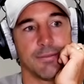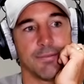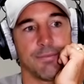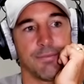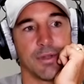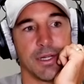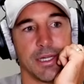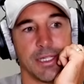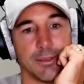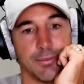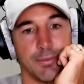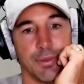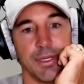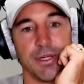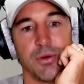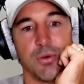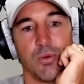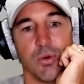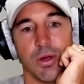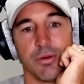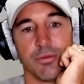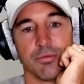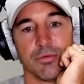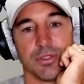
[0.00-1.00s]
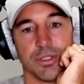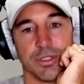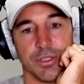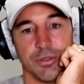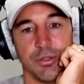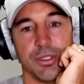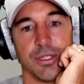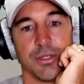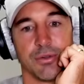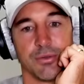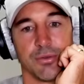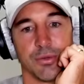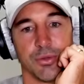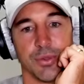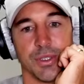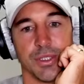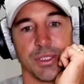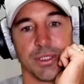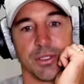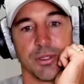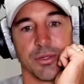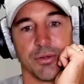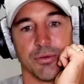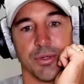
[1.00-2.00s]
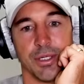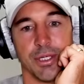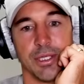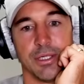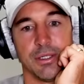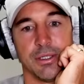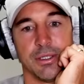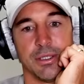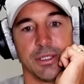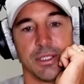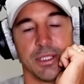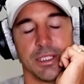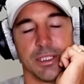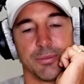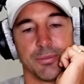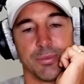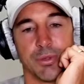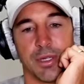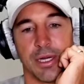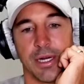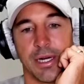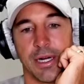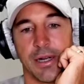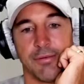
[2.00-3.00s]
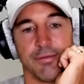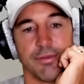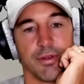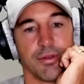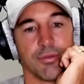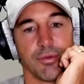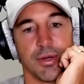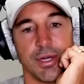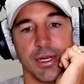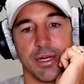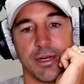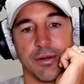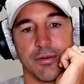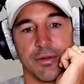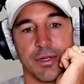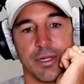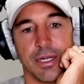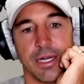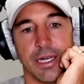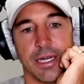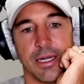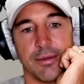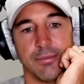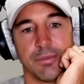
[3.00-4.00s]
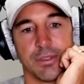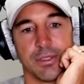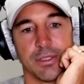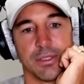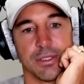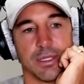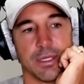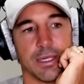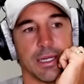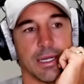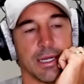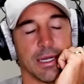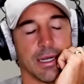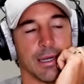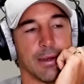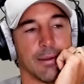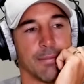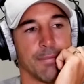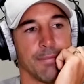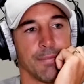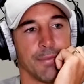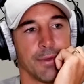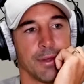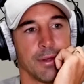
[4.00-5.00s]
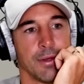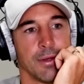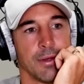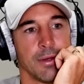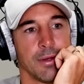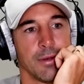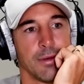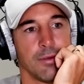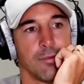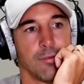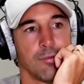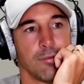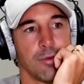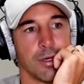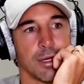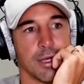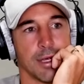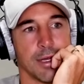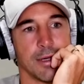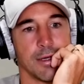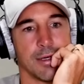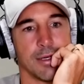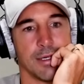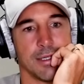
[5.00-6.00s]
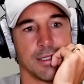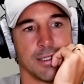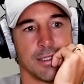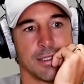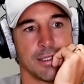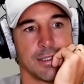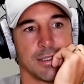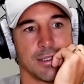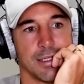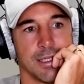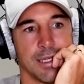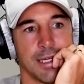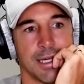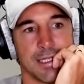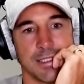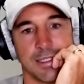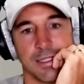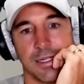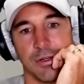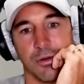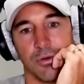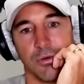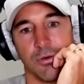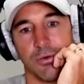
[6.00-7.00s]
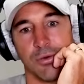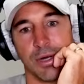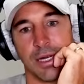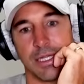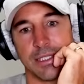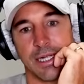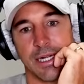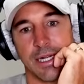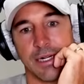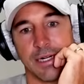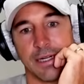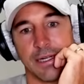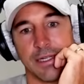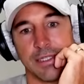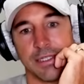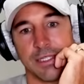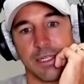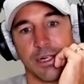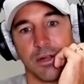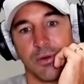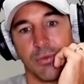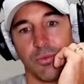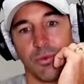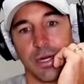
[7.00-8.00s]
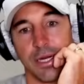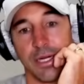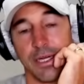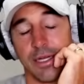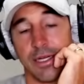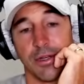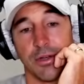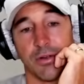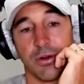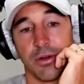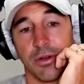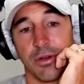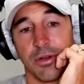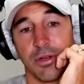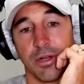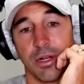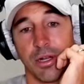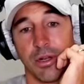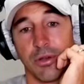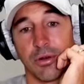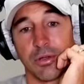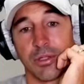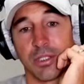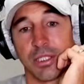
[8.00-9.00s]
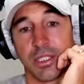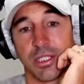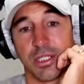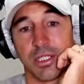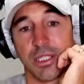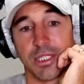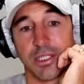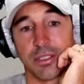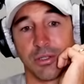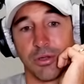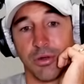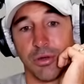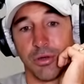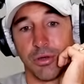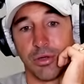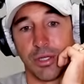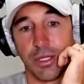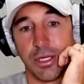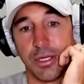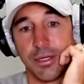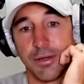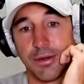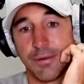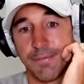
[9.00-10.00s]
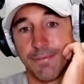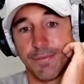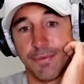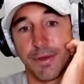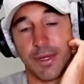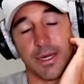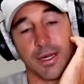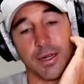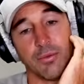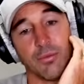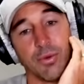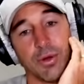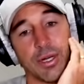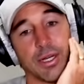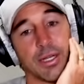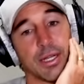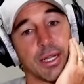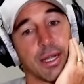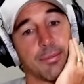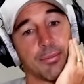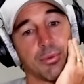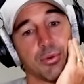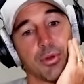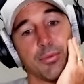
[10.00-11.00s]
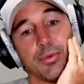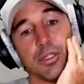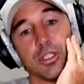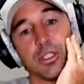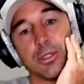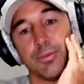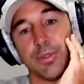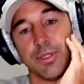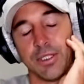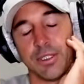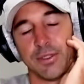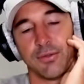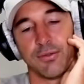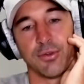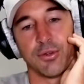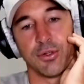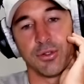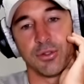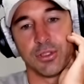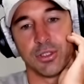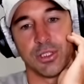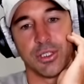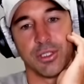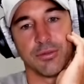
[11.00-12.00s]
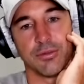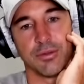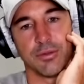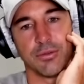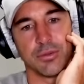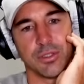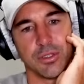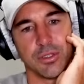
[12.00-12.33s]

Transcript: He's been quite resilient through his career. He's played over 300 games. He hasn't always had it his own way. He got a lot of success early, winning that premiership in his first year. And was it